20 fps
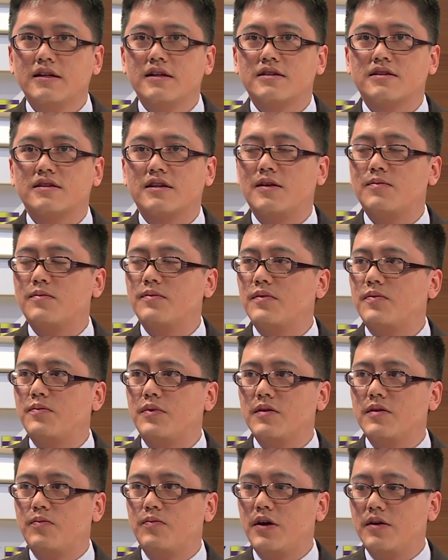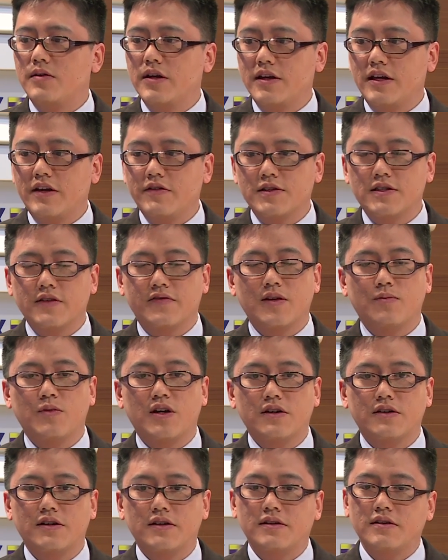Some areas of the
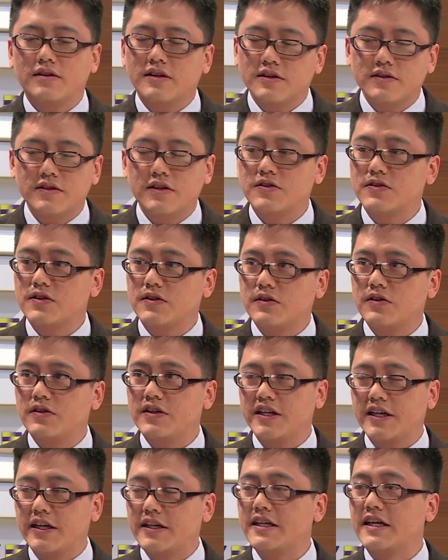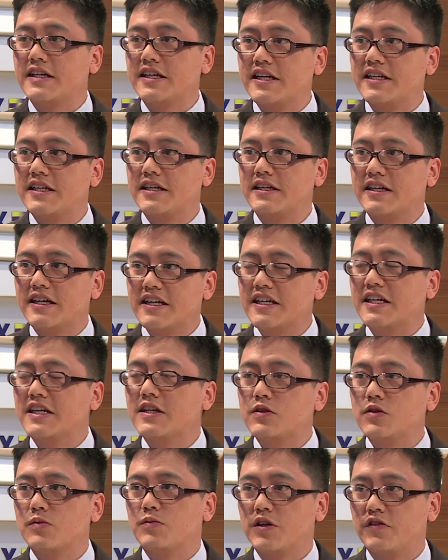market that they're still learning and getting
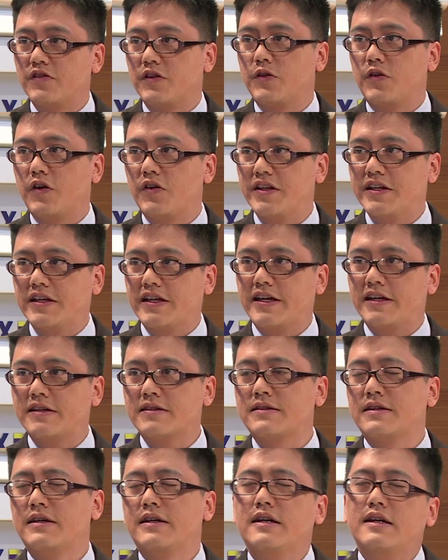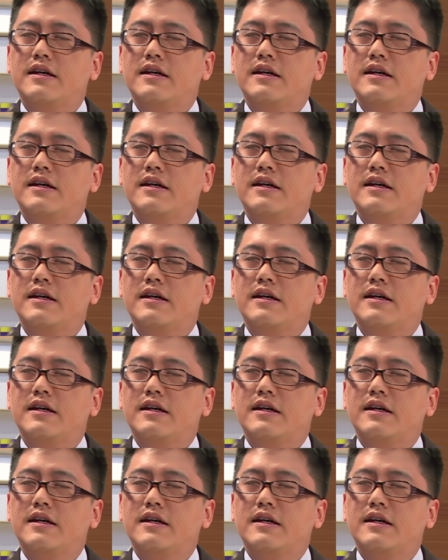into mineral oil and gas.